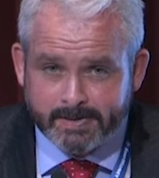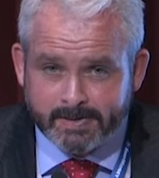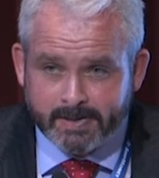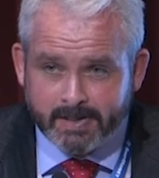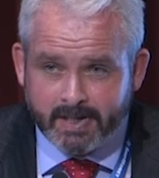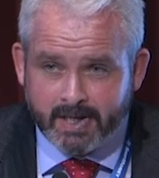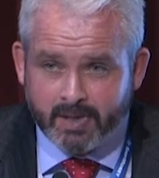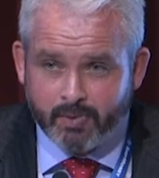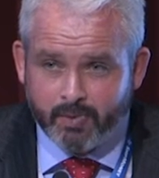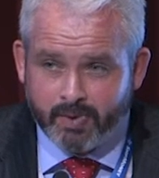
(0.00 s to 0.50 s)

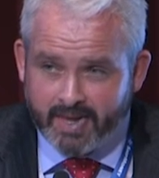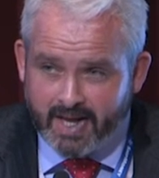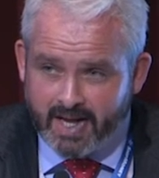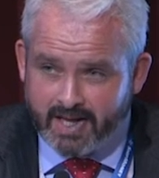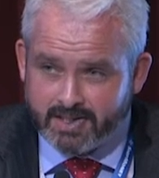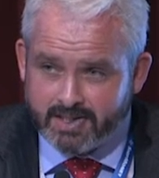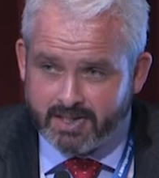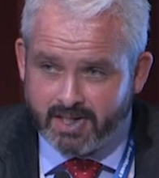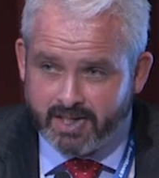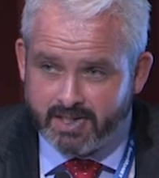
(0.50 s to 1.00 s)
And with
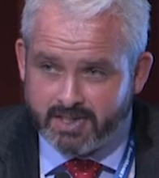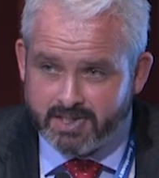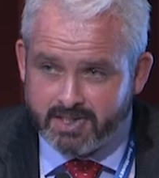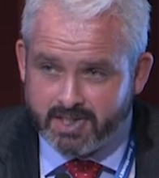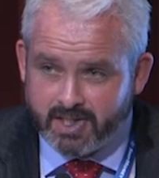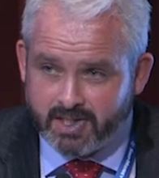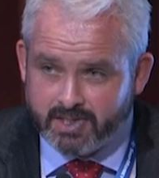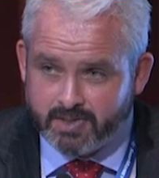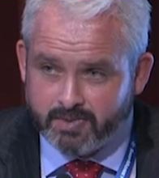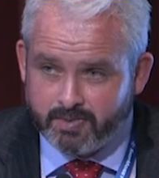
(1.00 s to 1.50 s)
that, ladies and
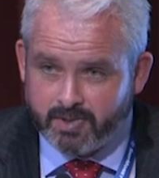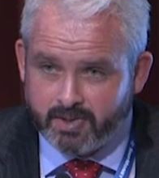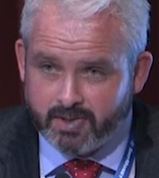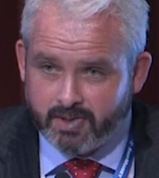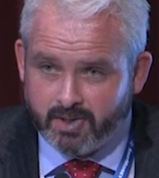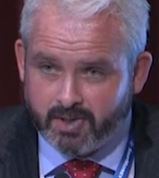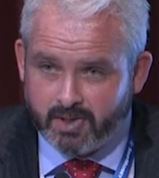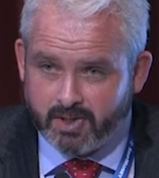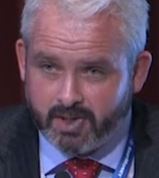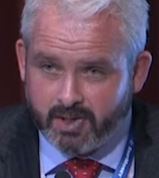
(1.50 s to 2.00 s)
gentlemen,
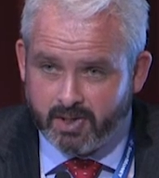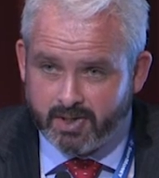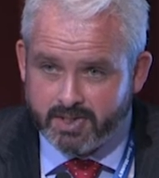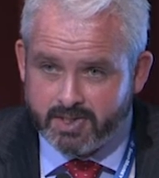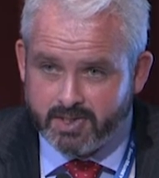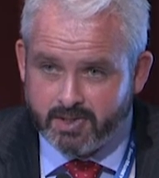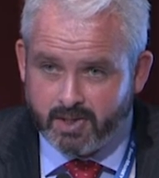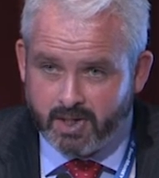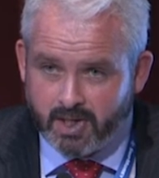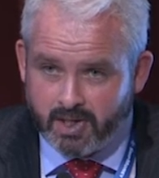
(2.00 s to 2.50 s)
I'd like
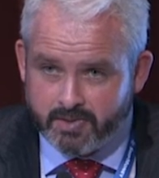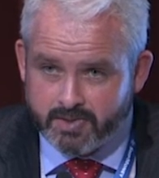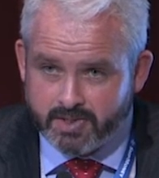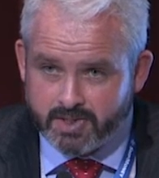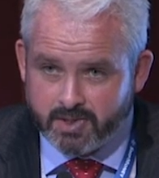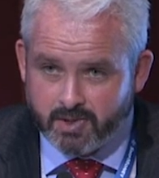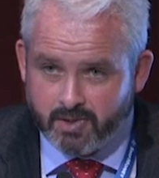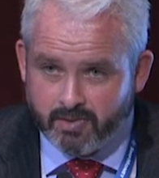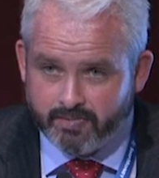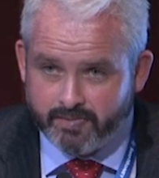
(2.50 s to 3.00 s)
to close
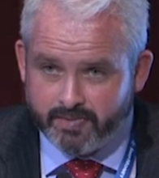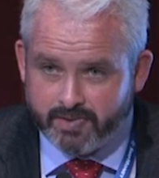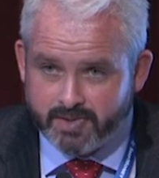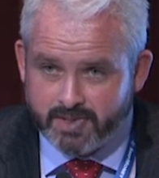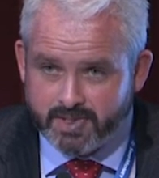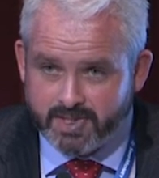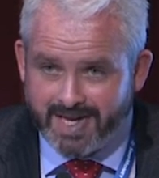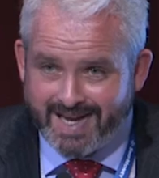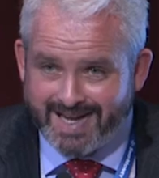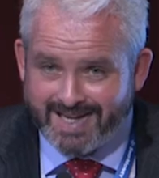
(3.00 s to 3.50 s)
this
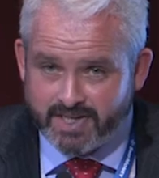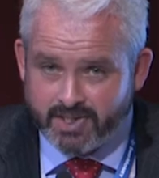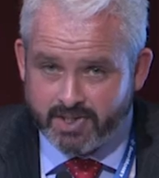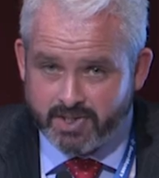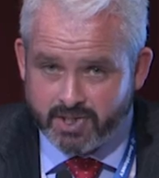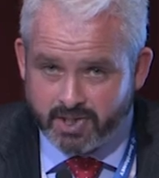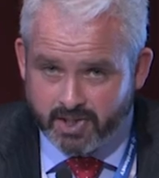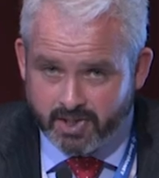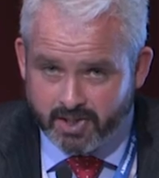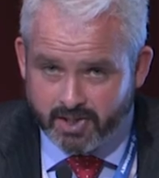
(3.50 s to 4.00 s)
conference and
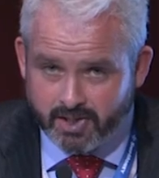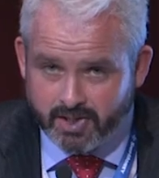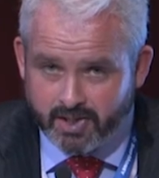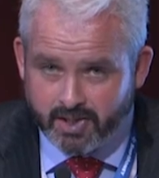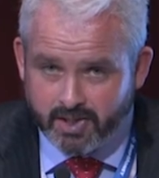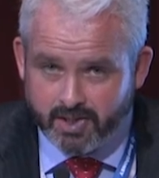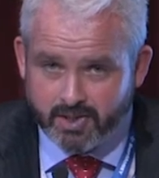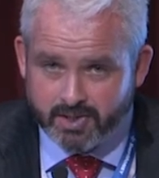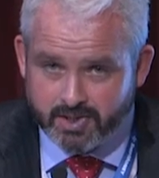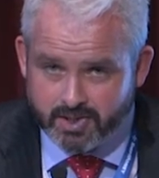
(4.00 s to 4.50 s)
adjourn
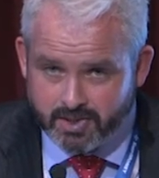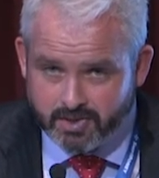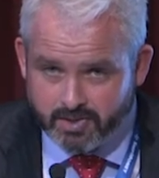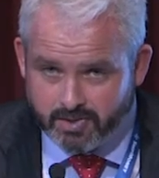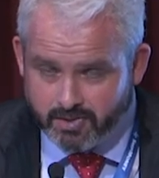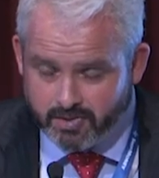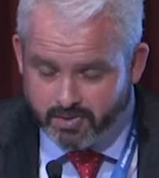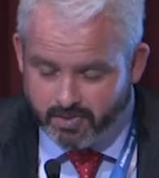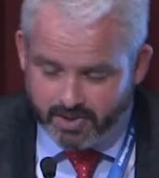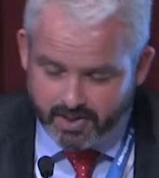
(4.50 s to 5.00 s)

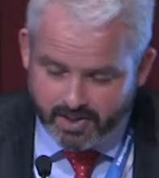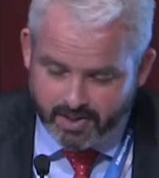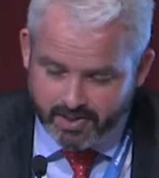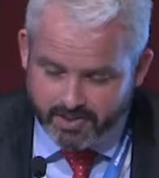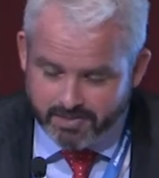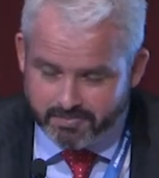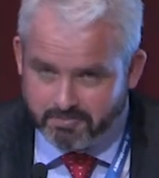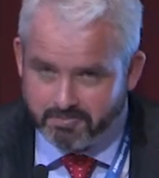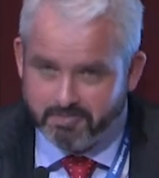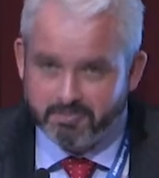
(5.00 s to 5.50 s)
to
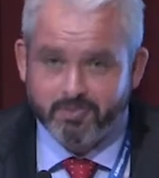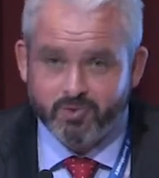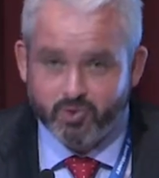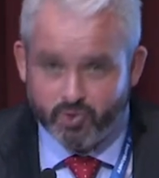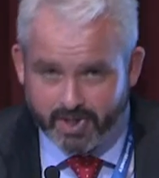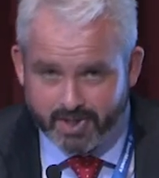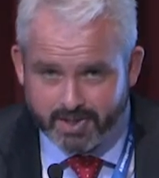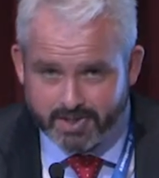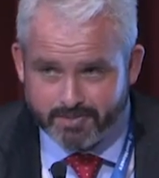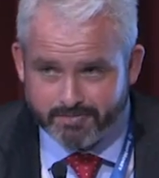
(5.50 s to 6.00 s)

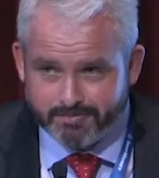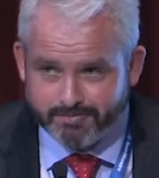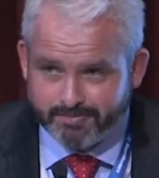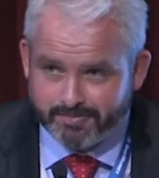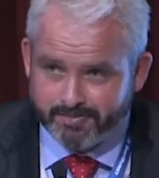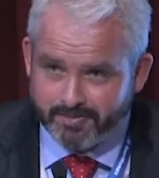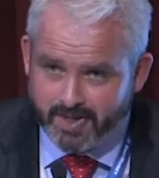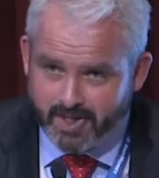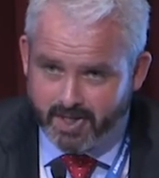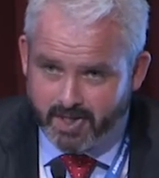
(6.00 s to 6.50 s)
drinks.
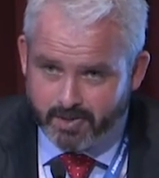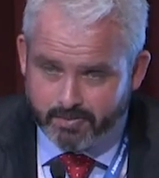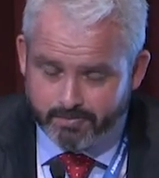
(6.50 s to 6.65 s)
Thank you.